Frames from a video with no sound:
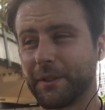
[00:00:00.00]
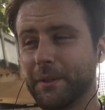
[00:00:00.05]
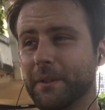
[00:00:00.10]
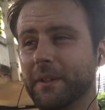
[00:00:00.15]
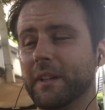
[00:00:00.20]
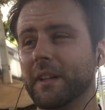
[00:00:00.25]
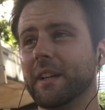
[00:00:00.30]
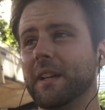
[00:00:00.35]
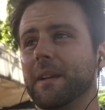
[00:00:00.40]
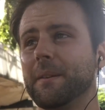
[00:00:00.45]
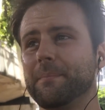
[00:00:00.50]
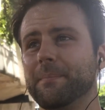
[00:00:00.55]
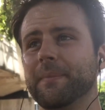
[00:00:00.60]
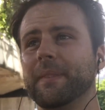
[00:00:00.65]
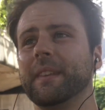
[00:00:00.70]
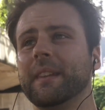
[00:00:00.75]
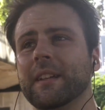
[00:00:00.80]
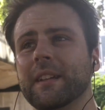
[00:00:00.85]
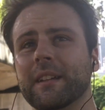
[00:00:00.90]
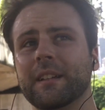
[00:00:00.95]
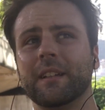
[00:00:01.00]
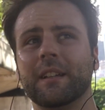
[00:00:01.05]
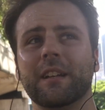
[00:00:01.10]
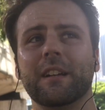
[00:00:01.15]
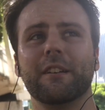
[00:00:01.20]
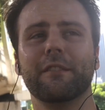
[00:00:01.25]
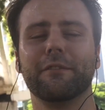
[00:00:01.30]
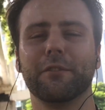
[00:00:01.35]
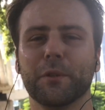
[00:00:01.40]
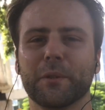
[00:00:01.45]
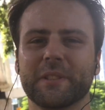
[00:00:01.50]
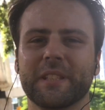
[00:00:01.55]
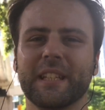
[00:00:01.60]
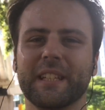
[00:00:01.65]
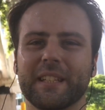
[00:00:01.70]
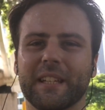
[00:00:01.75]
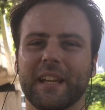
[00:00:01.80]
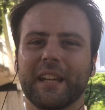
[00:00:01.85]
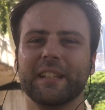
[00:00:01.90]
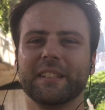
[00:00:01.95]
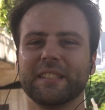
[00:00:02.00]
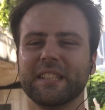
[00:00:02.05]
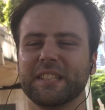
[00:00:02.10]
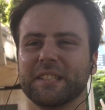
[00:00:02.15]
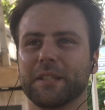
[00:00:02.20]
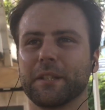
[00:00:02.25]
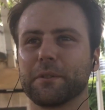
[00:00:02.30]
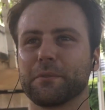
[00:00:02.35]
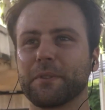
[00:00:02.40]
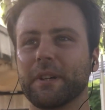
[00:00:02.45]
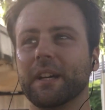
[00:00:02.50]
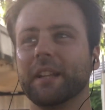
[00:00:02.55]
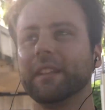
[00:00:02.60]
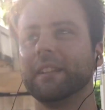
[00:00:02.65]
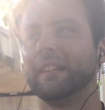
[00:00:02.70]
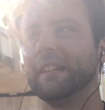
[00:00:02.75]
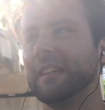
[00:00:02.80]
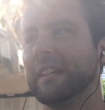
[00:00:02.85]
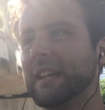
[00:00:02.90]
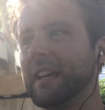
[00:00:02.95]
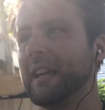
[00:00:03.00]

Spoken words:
so I am 14 Ks into the run,